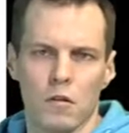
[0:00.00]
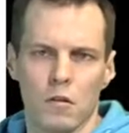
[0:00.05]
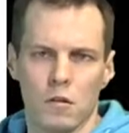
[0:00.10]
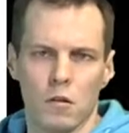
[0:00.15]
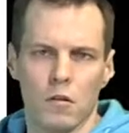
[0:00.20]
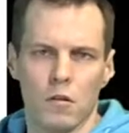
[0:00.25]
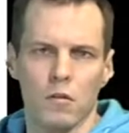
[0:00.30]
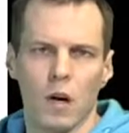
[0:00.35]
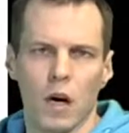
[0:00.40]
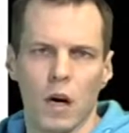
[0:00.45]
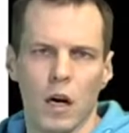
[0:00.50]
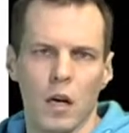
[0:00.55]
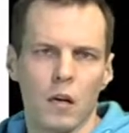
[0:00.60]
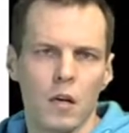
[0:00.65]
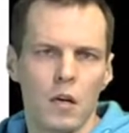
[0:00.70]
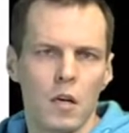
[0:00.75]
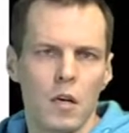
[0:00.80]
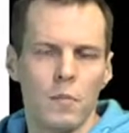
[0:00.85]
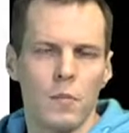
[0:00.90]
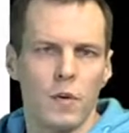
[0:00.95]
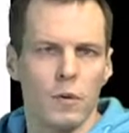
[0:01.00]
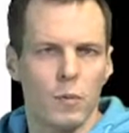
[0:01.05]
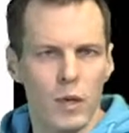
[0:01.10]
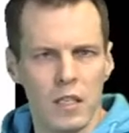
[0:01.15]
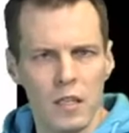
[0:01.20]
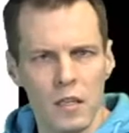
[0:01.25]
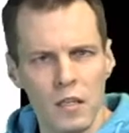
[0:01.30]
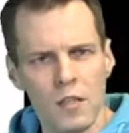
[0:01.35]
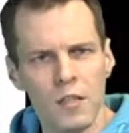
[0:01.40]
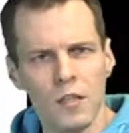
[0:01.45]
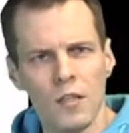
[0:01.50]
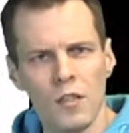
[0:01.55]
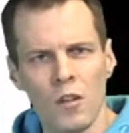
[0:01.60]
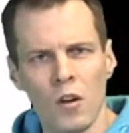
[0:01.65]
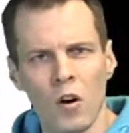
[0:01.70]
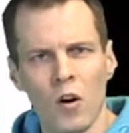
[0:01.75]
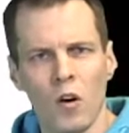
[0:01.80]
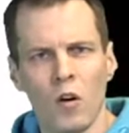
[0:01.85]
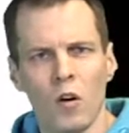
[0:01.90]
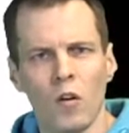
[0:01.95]
So, but we just
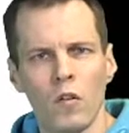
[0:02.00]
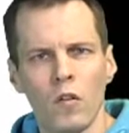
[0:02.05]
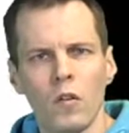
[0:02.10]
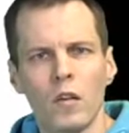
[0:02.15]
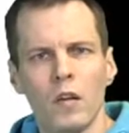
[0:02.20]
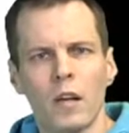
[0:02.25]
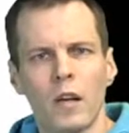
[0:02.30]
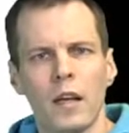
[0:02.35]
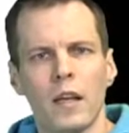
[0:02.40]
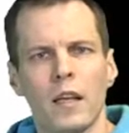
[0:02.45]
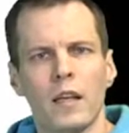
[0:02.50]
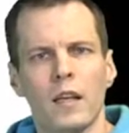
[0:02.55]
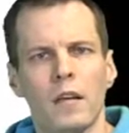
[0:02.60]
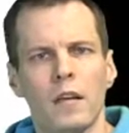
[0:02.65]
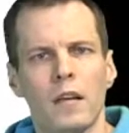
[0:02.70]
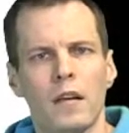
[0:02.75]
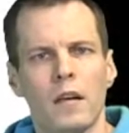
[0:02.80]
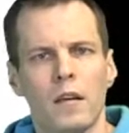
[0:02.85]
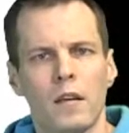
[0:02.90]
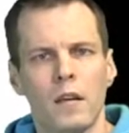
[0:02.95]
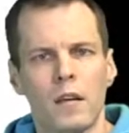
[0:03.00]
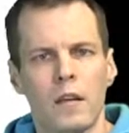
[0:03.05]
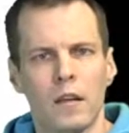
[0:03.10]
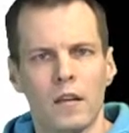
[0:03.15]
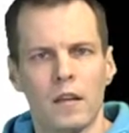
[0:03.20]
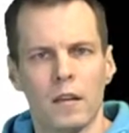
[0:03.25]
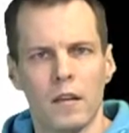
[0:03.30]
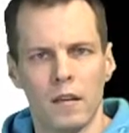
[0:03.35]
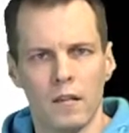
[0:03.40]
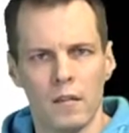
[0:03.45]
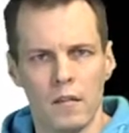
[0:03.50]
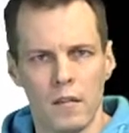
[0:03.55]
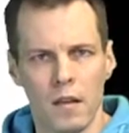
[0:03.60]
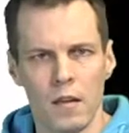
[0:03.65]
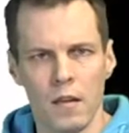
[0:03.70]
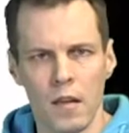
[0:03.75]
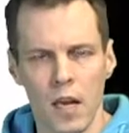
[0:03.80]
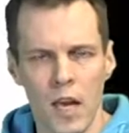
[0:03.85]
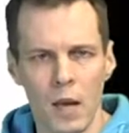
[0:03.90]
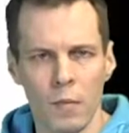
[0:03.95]
saw in the
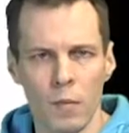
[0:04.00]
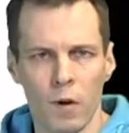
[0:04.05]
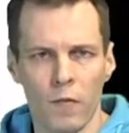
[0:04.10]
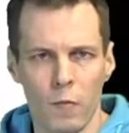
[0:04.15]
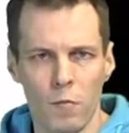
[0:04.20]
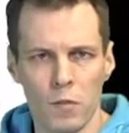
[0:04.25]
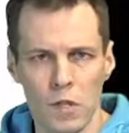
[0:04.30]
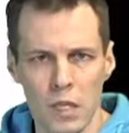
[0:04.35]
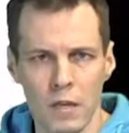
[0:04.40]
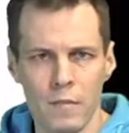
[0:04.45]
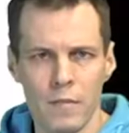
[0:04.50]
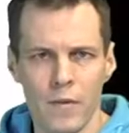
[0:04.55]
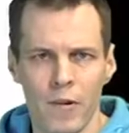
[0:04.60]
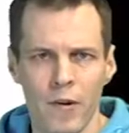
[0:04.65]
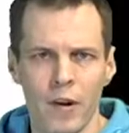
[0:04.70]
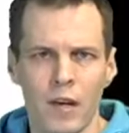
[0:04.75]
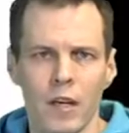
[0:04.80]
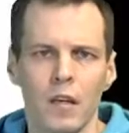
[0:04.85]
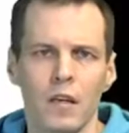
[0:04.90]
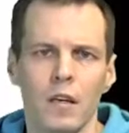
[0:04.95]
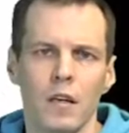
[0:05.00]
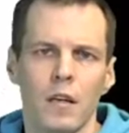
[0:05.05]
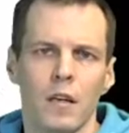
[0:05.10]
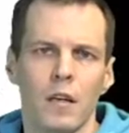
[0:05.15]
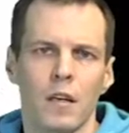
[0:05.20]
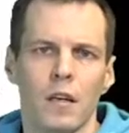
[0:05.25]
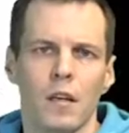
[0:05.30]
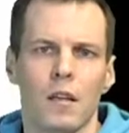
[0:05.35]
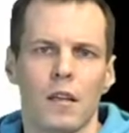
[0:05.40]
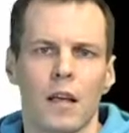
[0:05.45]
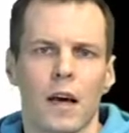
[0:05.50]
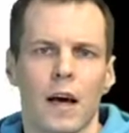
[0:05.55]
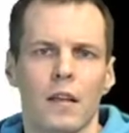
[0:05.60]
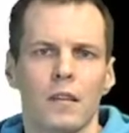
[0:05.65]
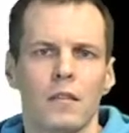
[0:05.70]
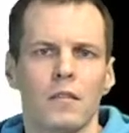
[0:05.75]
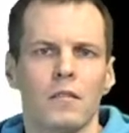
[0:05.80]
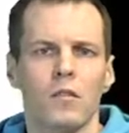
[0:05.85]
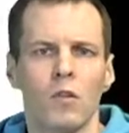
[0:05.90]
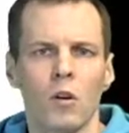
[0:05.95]
table from Simmering
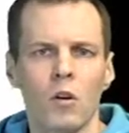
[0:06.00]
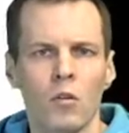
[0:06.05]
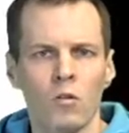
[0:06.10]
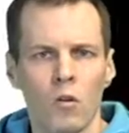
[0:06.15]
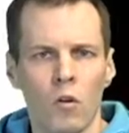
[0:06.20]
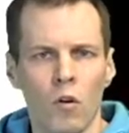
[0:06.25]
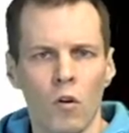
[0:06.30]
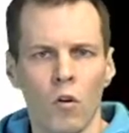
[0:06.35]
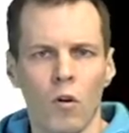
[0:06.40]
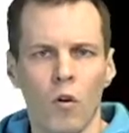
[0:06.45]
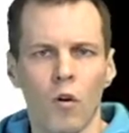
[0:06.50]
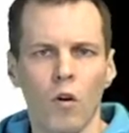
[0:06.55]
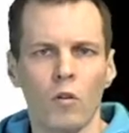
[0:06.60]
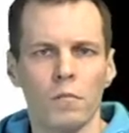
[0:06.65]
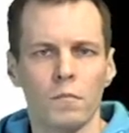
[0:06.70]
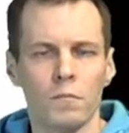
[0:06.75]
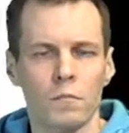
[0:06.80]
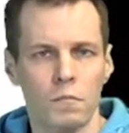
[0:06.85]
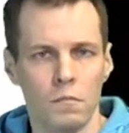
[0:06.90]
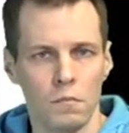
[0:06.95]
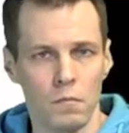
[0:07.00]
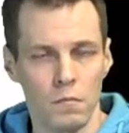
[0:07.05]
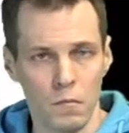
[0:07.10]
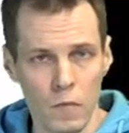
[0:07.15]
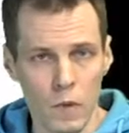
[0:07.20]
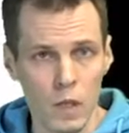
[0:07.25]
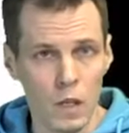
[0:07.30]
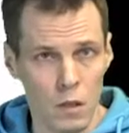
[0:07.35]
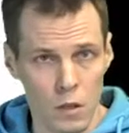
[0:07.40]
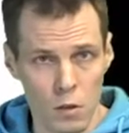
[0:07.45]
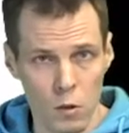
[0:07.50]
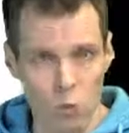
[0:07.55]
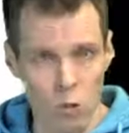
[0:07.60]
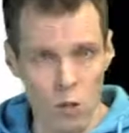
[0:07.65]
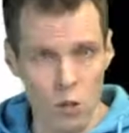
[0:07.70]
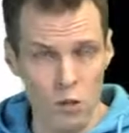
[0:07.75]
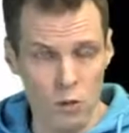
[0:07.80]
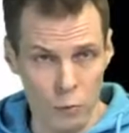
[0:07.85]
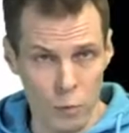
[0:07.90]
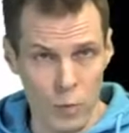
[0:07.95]
that not all
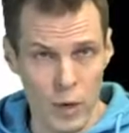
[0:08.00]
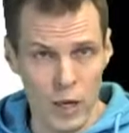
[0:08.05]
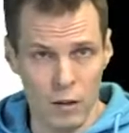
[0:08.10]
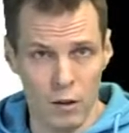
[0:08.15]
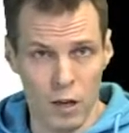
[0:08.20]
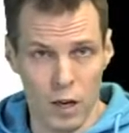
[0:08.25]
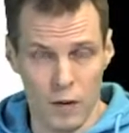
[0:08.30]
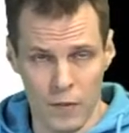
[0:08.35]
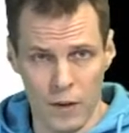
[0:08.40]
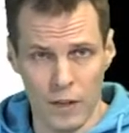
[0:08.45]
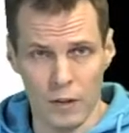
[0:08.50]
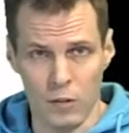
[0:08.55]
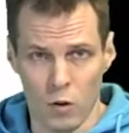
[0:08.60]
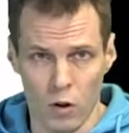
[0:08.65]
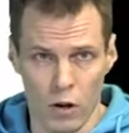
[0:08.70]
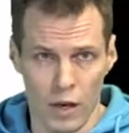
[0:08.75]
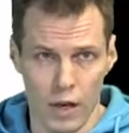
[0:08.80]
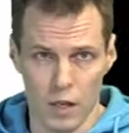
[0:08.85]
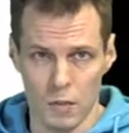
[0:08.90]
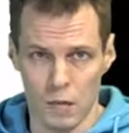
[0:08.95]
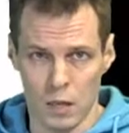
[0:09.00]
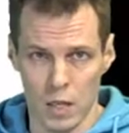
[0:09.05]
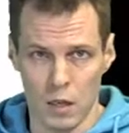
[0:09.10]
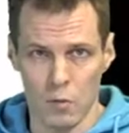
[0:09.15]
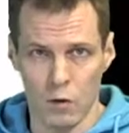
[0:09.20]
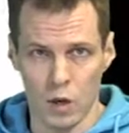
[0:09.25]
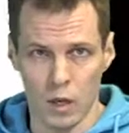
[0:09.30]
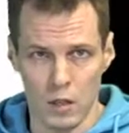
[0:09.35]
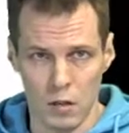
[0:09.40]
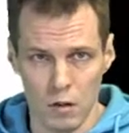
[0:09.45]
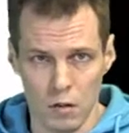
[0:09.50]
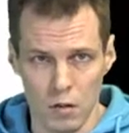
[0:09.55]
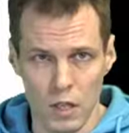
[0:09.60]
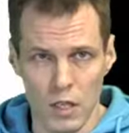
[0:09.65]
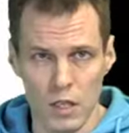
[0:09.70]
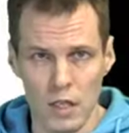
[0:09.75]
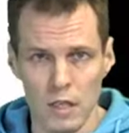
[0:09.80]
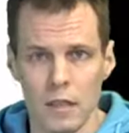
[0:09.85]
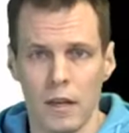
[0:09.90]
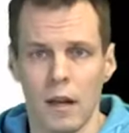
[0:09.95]
sources of method affect all items equally. So
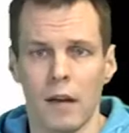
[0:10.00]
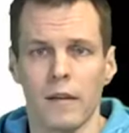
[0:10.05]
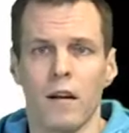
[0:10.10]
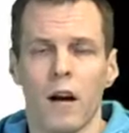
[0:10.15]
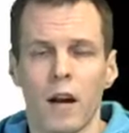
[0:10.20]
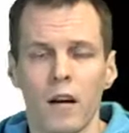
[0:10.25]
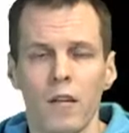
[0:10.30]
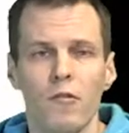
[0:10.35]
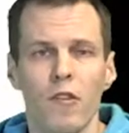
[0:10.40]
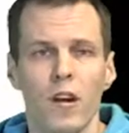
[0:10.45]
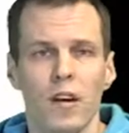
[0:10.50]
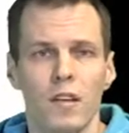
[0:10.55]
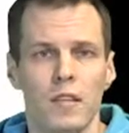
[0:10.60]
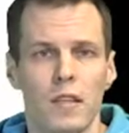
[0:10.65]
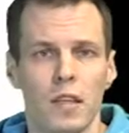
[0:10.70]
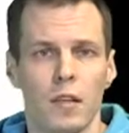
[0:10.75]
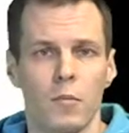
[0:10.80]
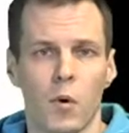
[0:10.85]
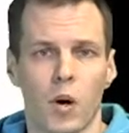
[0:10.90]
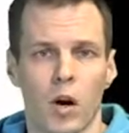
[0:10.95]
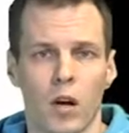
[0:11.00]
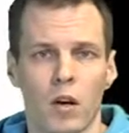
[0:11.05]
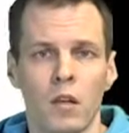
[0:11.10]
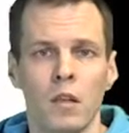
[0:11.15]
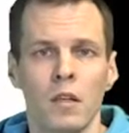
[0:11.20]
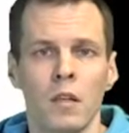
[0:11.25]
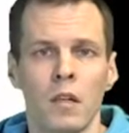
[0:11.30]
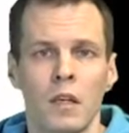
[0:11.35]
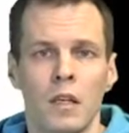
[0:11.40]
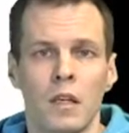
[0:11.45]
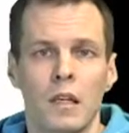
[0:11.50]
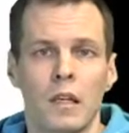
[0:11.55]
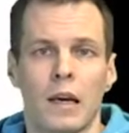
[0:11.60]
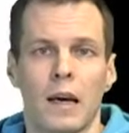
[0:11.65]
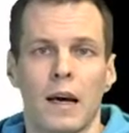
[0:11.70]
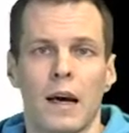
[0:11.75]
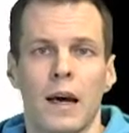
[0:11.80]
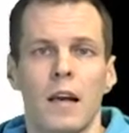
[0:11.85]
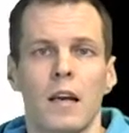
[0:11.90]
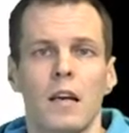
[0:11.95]
this is an unrealistic model,
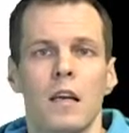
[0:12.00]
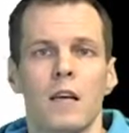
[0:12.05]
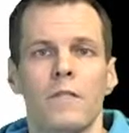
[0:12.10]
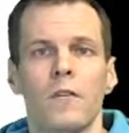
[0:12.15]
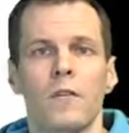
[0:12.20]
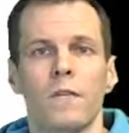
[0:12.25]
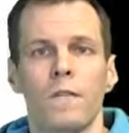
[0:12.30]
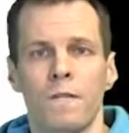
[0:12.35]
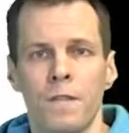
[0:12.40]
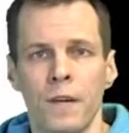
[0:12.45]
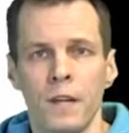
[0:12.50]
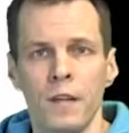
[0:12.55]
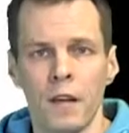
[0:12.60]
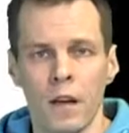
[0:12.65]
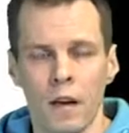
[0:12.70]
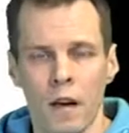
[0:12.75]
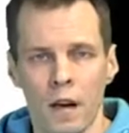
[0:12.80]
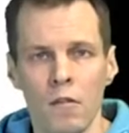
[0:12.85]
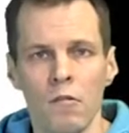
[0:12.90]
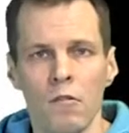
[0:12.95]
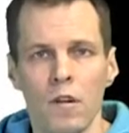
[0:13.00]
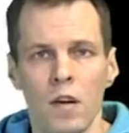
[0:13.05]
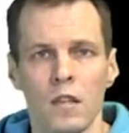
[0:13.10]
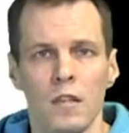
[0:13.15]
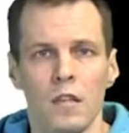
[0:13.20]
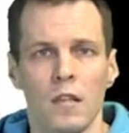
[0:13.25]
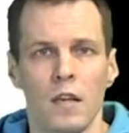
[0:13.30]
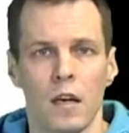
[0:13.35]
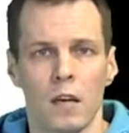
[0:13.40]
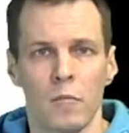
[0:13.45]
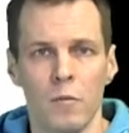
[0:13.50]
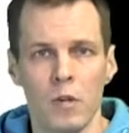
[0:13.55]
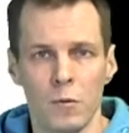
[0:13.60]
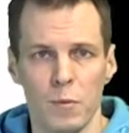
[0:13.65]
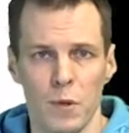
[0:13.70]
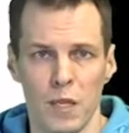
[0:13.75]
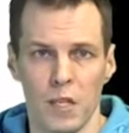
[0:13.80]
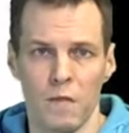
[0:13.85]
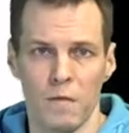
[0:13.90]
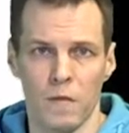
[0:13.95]
and if you fit an unrealistic and
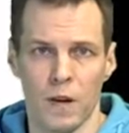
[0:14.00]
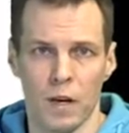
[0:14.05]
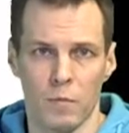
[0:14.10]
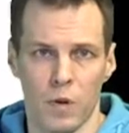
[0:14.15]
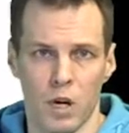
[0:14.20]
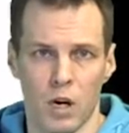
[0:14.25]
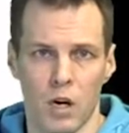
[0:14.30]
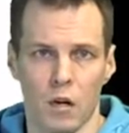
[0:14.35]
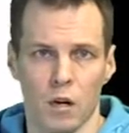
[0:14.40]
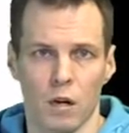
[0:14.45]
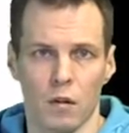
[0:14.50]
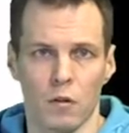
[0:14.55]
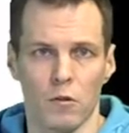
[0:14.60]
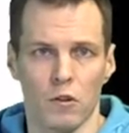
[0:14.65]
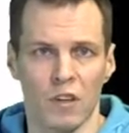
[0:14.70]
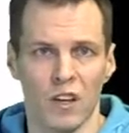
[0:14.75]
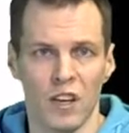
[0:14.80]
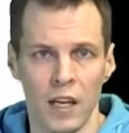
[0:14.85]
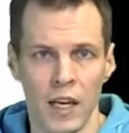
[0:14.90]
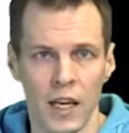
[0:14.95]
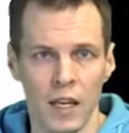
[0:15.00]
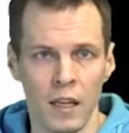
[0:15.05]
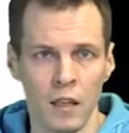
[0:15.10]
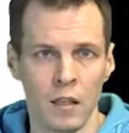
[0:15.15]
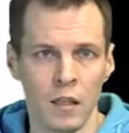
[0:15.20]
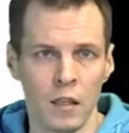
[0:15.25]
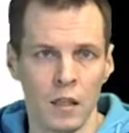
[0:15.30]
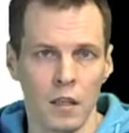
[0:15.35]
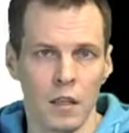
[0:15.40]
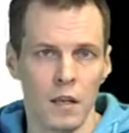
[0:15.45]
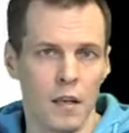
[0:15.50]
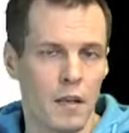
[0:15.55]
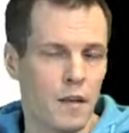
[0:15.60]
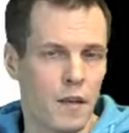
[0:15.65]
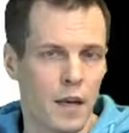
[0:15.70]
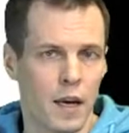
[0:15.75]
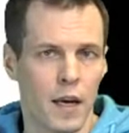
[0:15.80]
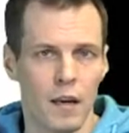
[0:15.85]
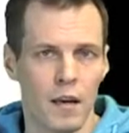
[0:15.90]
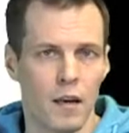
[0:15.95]
misspecified model to the data,
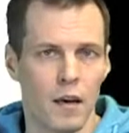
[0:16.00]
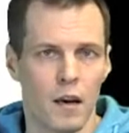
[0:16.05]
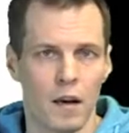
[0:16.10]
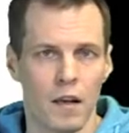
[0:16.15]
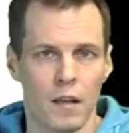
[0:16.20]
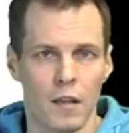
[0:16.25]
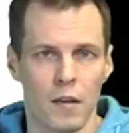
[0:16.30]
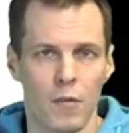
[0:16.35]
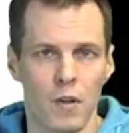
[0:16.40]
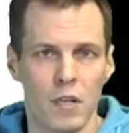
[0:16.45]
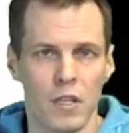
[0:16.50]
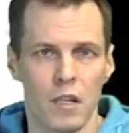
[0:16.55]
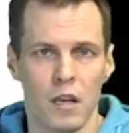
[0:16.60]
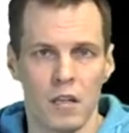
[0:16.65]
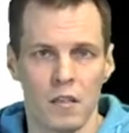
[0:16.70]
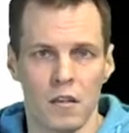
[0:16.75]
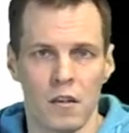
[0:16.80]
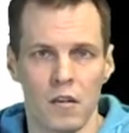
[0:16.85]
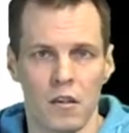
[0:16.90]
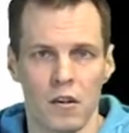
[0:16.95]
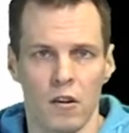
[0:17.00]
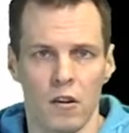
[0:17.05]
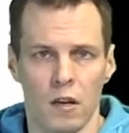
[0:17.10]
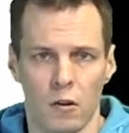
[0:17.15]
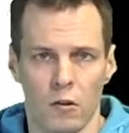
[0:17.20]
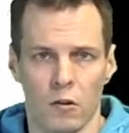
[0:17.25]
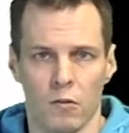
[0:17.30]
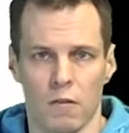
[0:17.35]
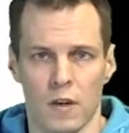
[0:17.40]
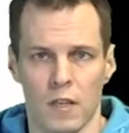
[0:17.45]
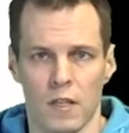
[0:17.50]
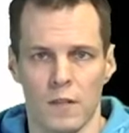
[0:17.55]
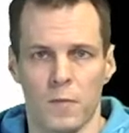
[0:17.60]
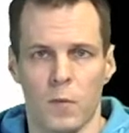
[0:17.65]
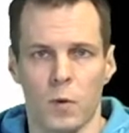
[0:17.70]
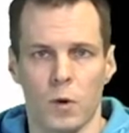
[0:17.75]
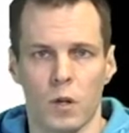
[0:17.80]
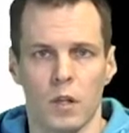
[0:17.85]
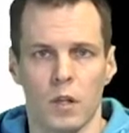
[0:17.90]
then the results are generally not trustworthy.